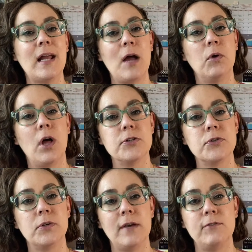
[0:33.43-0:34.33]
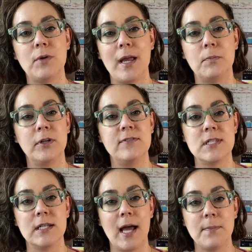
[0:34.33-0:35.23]
I will also give you a brief
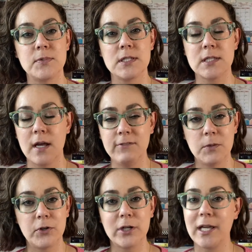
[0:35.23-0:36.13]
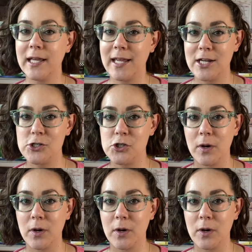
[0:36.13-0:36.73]
synopsis of the book in case you